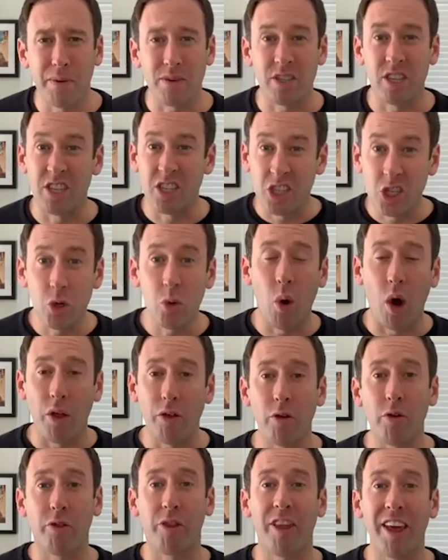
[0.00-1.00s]
to do
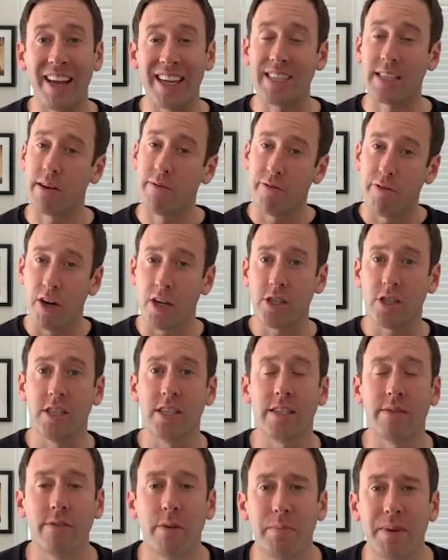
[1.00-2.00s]
other things and functions
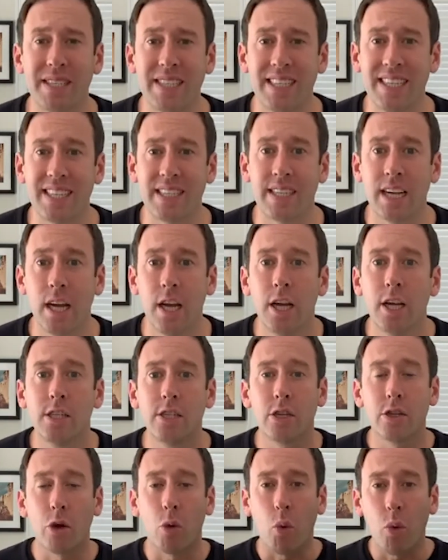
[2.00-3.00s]
of the business
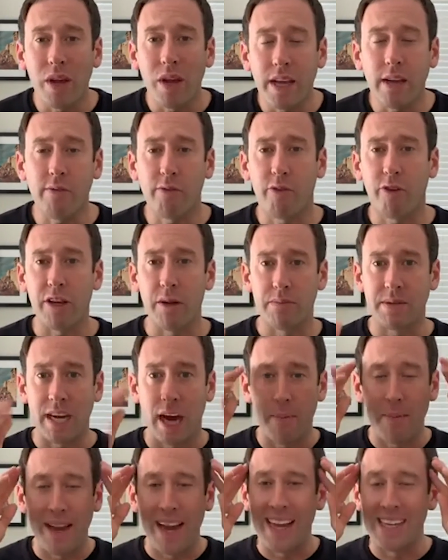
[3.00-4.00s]
so that we can free up time
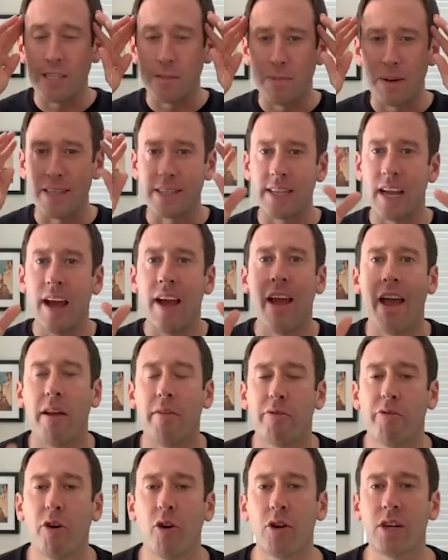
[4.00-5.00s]
and headspace and
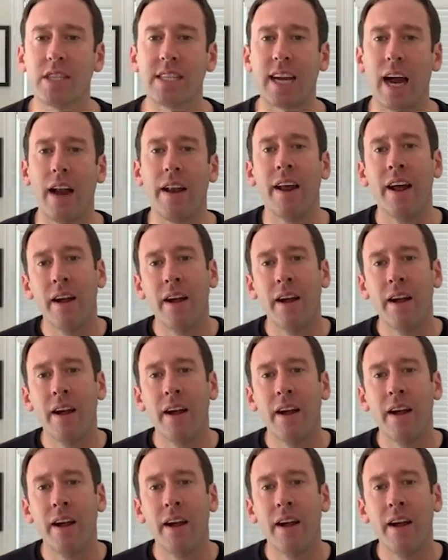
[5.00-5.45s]
focus on